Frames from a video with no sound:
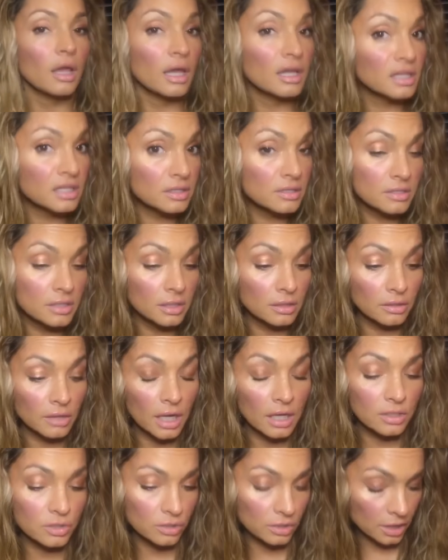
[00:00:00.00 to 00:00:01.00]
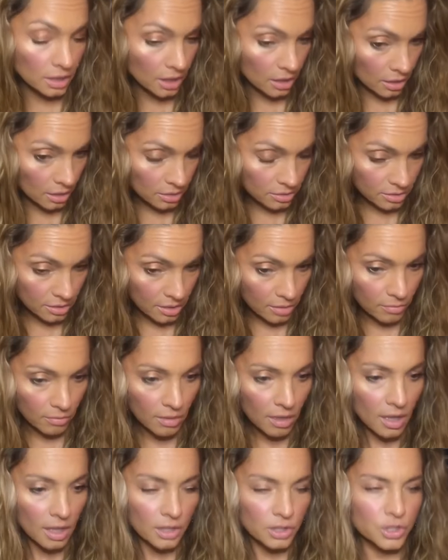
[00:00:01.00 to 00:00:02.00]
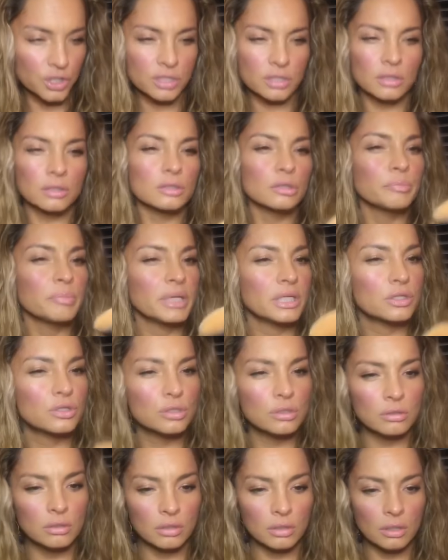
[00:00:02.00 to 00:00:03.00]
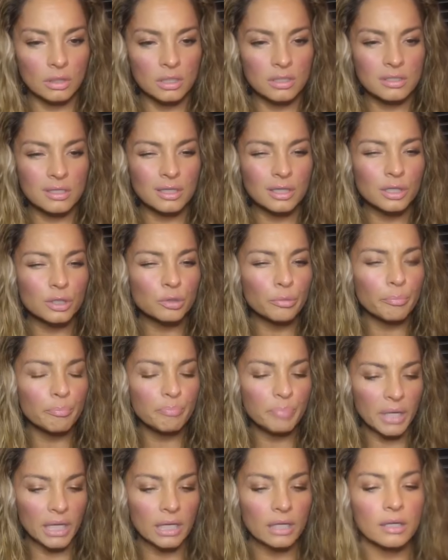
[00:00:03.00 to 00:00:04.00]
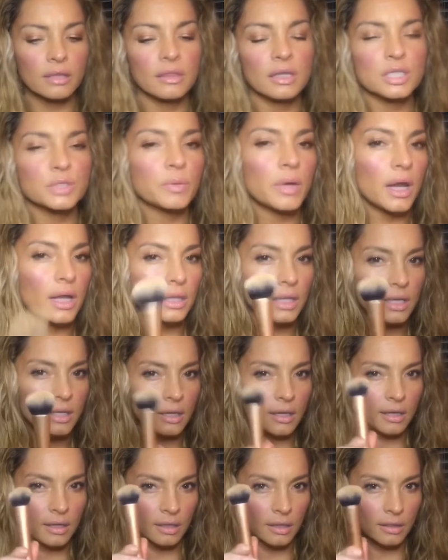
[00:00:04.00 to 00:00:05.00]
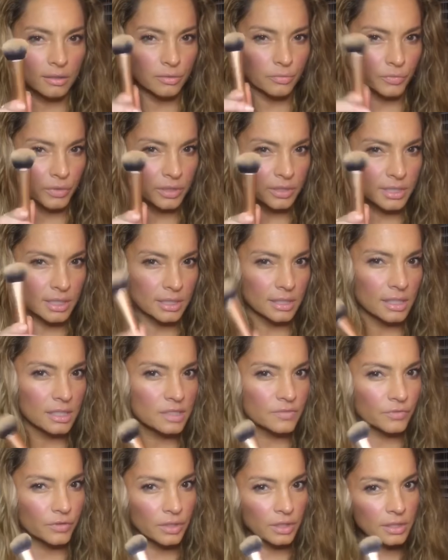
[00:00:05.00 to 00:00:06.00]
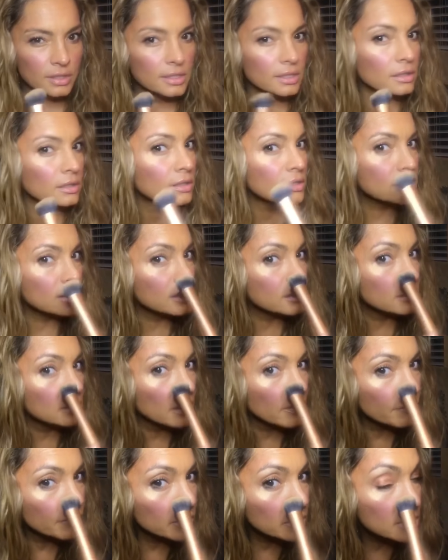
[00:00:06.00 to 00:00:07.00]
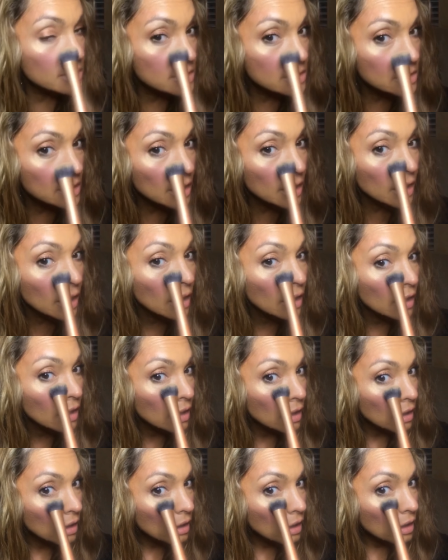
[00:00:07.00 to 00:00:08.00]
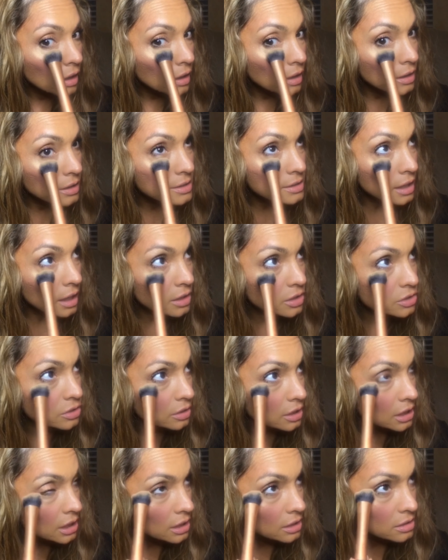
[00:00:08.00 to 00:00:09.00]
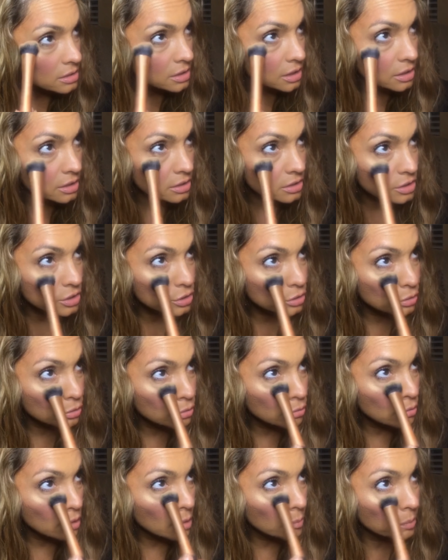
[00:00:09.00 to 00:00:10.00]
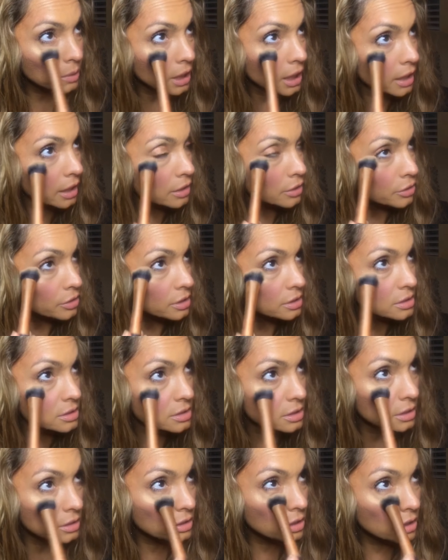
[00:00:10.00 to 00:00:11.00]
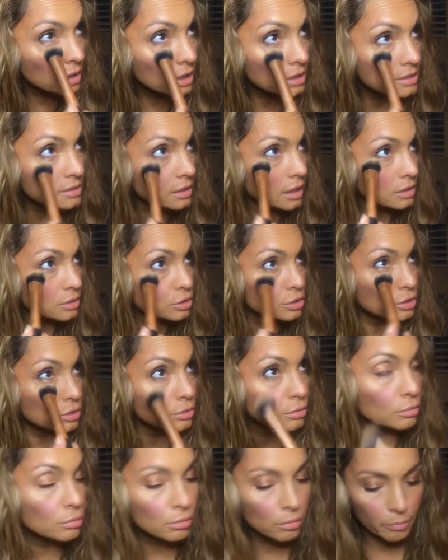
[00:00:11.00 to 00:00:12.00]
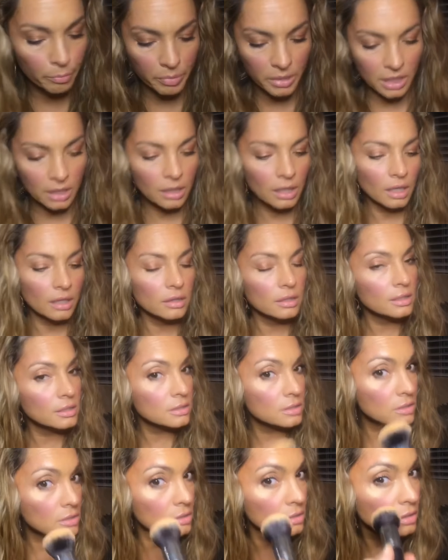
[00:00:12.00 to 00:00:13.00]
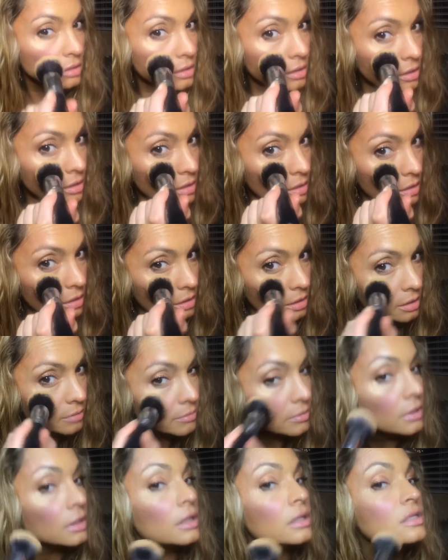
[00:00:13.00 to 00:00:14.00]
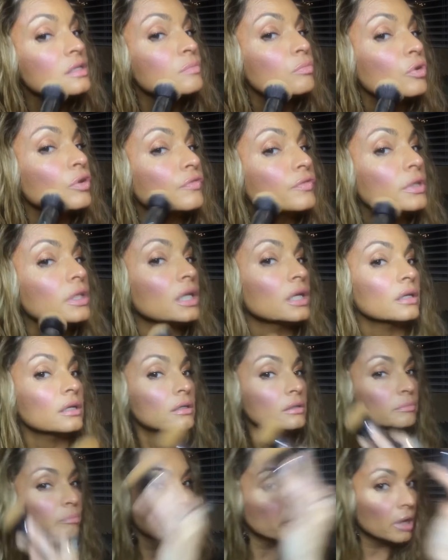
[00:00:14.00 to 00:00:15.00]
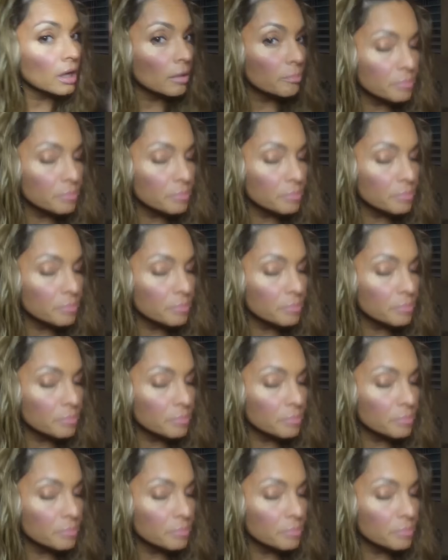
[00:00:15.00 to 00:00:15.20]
and concealer, actually, also. It's just a little bit, it's a little big. That's why I like the Real Techniques for the concealer, because if you can see, it's actually easier to apply your concealer. It's not too big, and this is more for like a